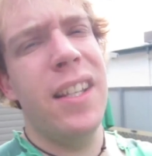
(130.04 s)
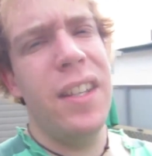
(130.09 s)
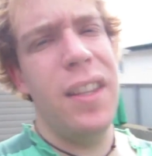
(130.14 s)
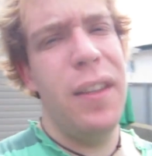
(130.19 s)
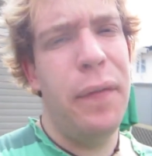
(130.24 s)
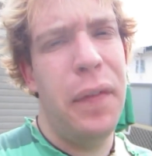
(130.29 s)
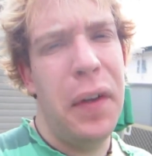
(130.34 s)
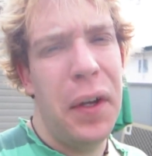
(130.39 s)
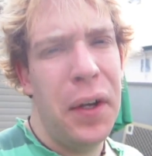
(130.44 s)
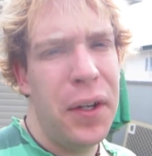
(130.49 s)
on
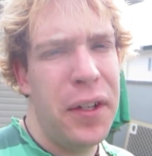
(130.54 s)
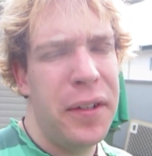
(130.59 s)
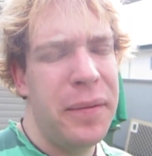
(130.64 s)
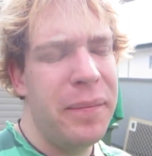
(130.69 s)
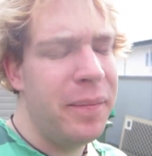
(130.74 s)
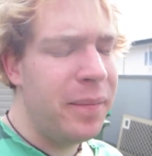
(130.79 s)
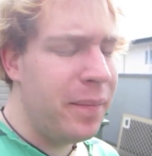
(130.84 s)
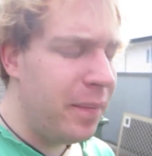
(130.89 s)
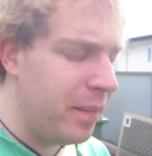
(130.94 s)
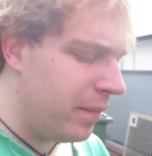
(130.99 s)
the
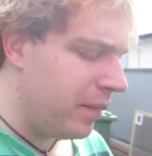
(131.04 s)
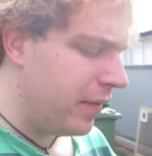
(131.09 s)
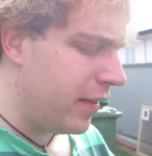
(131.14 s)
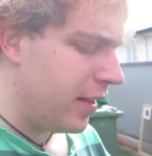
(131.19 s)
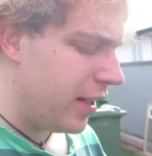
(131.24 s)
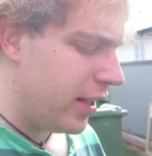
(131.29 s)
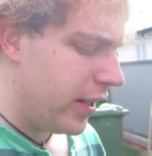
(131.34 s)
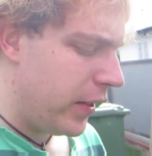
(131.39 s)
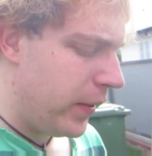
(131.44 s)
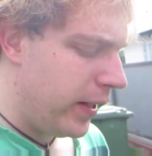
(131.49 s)
phone.
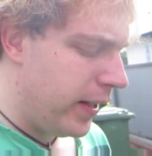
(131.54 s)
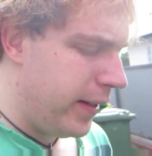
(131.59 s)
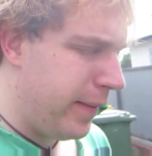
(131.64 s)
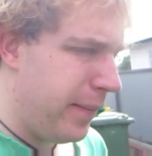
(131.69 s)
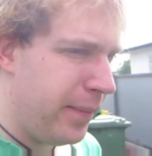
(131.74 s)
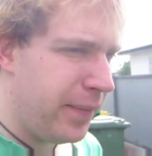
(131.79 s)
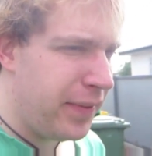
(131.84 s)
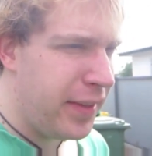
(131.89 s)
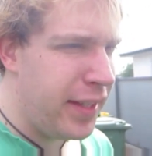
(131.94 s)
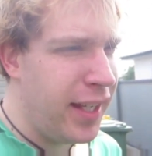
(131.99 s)

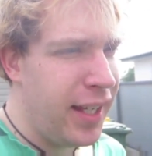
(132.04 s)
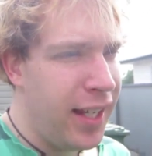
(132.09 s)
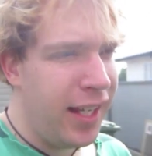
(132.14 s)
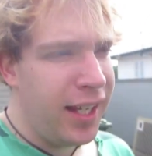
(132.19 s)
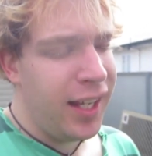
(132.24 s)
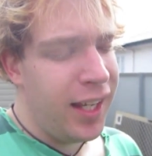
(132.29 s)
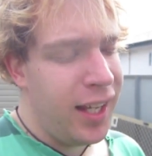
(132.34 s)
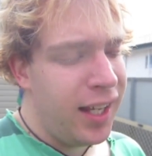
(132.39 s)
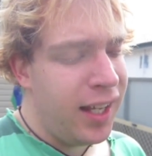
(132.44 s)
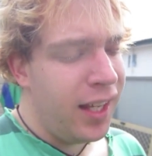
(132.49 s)
So,
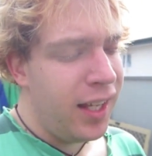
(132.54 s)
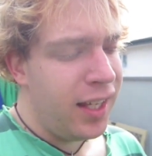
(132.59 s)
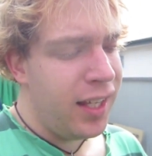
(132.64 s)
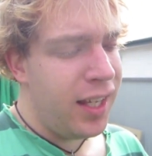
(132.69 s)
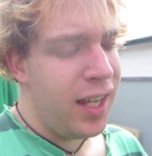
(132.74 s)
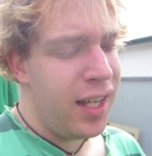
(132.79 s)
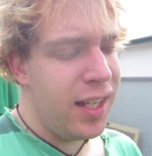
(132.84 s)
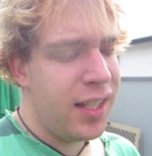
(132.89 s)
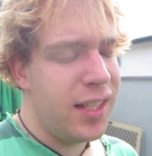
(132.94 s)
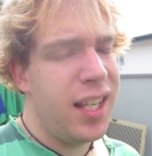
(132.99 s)

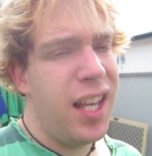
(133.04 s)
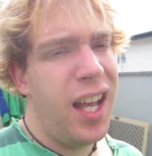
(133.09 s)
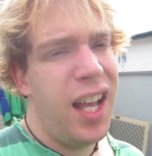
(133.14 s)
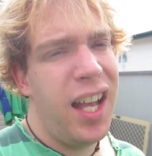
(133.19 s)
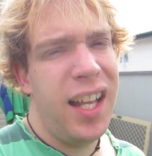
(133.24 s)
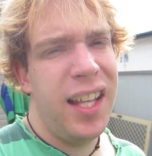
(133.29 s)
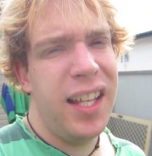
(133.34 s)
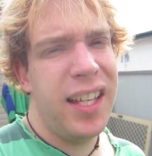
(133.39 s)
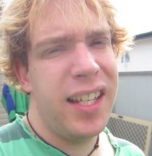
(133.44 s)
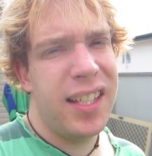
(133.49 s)
yes,
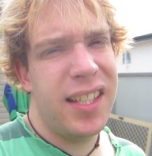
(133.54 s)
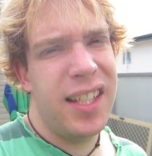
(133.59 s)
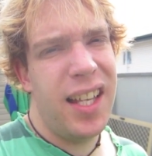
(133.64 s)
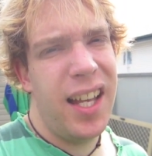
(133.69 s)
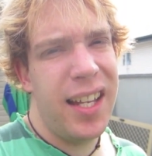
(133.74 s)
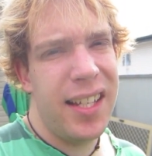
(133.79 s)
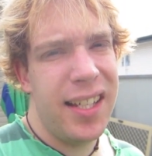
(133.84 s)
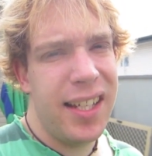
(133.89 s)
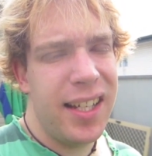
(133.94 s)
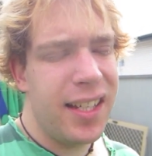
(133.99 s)
highly
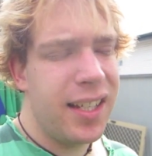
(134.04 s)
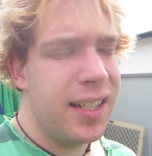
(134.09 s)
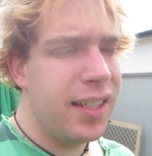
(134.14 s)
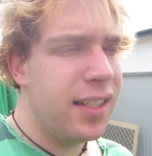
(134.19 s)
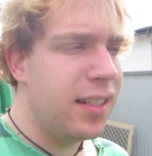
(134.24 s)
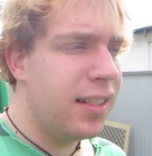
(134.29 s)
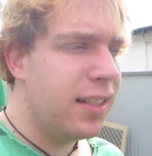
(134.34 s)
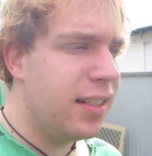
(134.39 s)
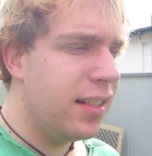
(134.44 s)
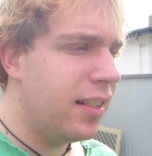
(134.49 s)
exciting.
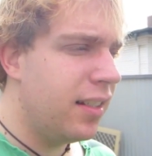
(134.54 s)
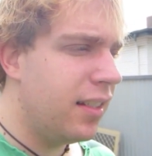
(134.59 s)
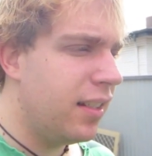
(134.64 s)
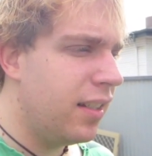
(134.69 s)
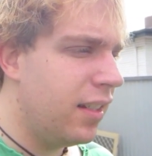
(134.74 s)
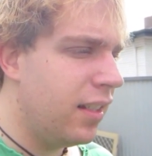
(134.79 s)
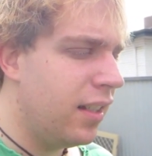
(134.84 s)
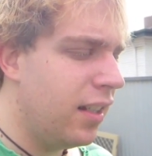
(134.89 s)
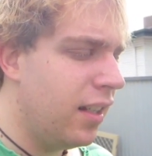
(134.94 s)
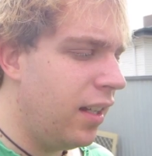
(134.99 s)

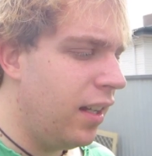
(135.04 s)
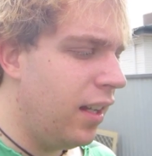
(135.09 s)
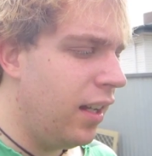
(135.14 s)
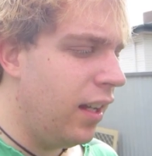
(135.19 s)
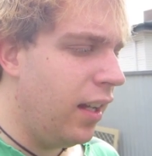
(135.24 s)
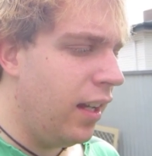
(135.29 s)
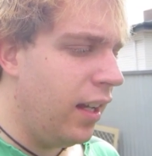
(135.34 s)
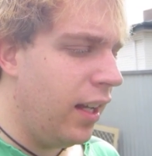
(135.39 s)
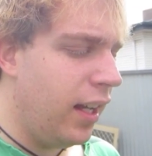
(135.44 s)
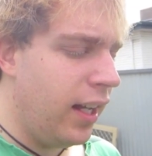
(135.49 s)

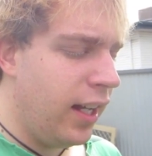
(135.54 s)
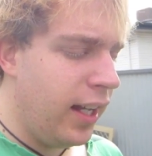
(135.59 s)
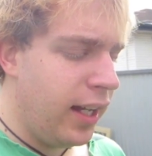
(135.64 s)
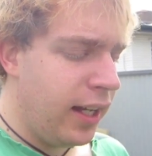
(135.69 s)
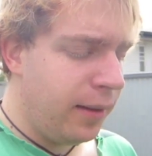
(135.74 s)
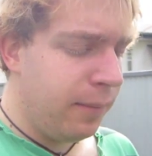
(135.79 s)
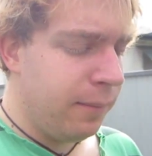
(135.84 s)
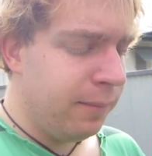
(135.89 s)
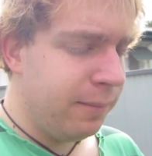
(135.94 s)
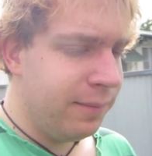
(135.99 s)

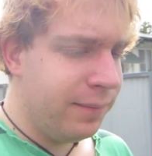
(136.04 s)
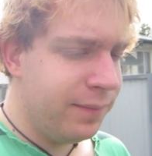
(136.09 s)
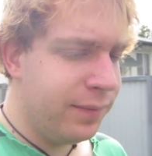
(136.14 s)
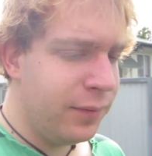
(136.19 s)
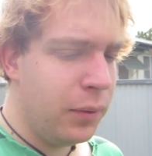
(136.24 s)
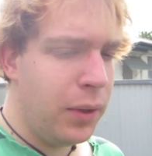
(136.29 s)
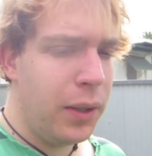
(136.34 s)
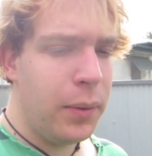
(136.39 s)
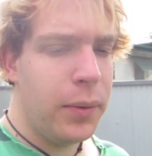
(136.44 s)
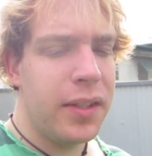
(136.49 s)

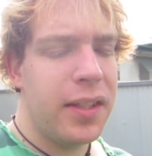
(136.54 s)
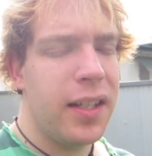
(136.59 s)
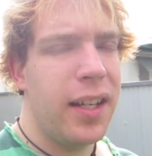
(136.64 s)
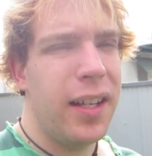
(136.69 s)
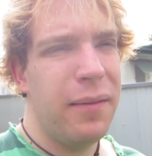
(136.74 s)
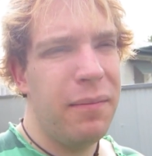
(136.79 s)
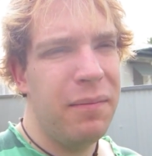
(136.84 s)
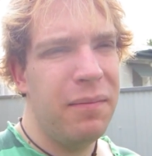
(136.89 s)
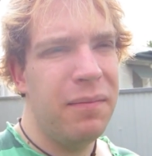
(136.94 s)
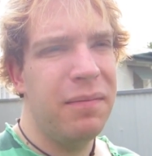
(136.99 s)
Where was
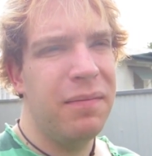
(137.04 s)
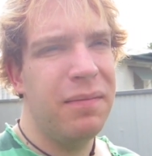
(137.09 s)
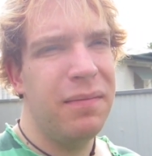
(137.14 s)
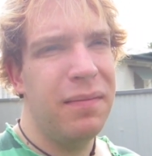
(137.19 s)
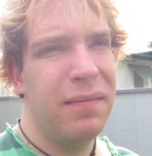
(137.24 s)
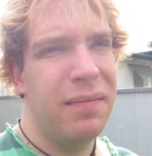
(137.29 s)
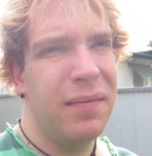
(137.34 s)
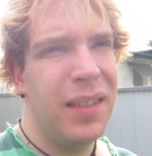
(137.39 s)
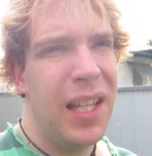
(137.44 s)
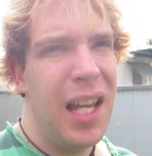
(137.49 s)
I?
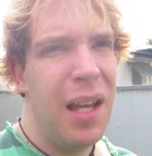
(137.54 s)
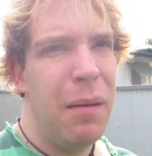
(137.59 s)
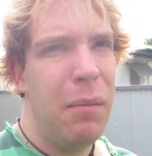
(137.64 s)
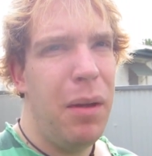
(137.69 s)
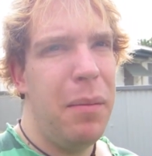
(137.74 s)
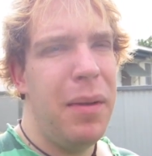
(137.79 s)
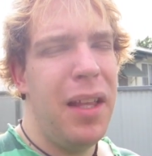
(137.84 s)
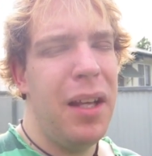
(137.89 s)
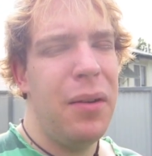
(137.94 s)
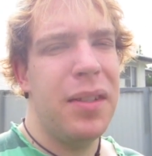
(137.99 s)

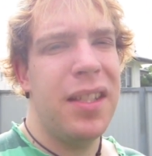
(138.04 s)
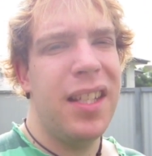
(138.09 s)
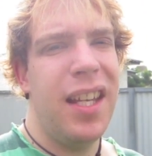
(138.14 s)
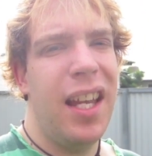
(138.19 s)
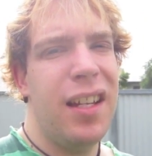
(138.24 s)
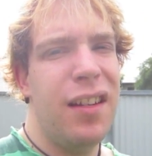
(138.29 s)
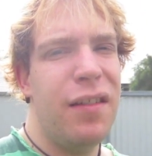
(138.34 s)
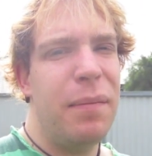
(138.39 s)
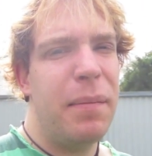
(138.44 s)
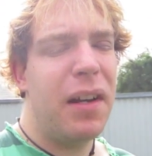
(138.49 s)
Maybe that was the
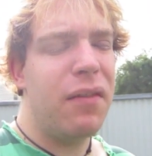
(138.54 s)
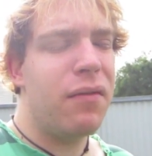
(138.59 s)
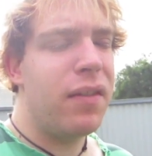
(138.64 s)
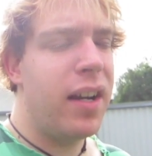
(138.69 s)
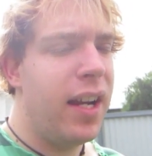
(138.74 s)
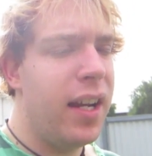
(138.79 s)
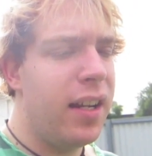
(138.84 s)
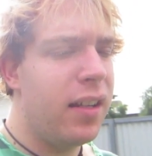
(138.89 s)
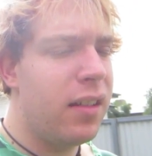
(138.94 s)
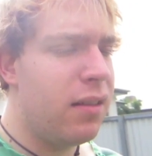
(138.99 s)
end of my
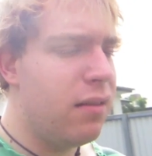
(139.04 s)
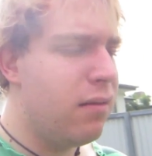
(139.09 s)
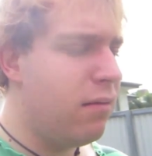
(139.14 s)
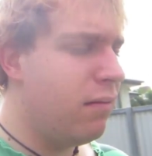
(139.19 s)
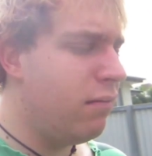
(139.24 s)
rant.